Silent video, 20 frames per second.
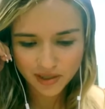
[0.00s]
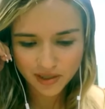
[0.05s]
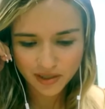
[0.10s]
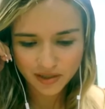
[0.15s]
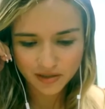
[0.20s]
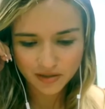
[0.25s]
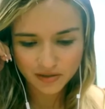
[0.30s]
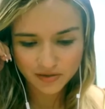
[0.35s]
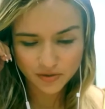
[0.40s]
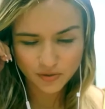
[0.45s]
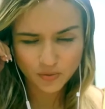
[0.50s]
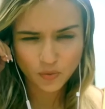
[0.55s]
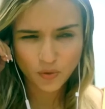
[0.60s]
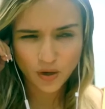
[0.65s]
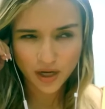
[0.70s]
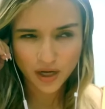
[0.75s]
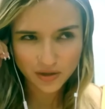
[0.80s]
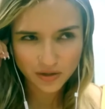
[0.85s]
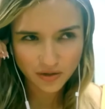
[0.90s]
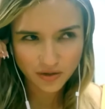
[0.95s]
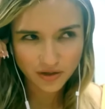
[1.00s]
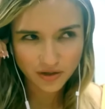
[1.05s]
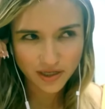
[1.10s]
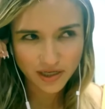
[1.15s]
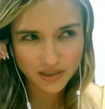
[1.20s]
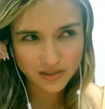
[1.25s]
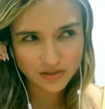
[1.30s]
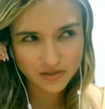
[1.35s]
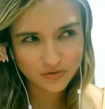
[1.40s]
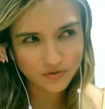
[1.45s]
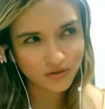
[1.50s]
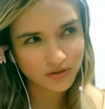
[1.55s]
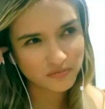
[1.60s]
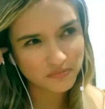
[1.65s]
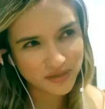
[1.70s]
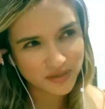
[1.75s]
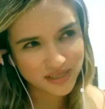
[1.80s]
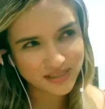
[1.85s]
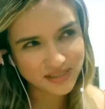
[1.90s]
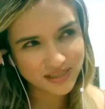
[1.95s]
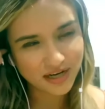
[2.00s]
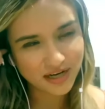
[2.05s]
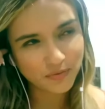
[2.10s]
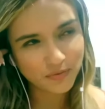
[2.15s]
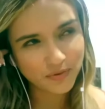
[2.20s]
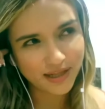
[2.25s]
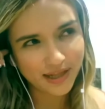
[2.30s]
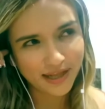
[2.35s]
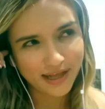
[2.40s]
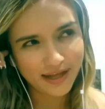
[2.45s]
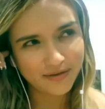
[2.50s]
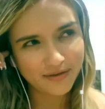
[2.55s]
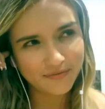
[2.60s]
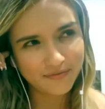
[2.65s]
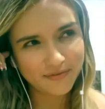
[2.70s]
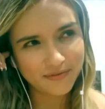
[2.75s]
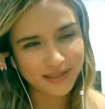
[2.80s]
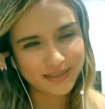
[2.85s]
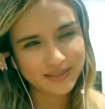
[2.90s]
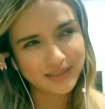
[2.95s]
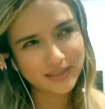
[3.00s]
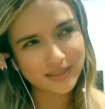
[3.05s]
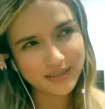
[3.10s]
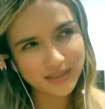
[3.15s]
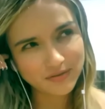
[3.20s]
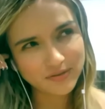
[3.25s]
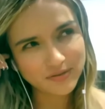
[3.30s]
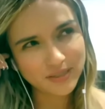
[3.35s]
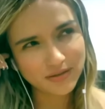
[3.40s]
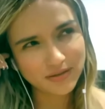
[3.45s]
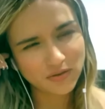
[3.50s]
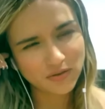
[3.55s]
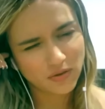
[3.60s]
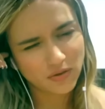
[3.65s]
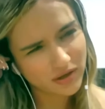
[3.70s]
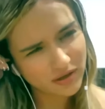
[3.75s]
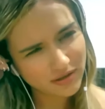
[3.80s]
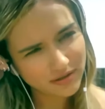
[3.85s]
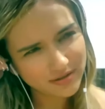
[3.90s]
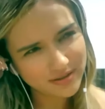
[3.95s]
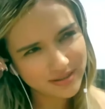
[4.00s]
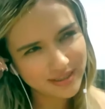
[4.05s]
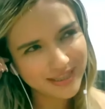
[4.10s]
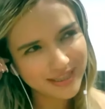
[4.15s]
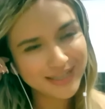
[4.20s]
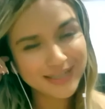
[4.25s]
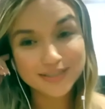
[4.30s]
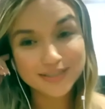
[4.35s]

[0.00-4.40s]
like to one dollar, so it means that I will have like ten thousand dollars.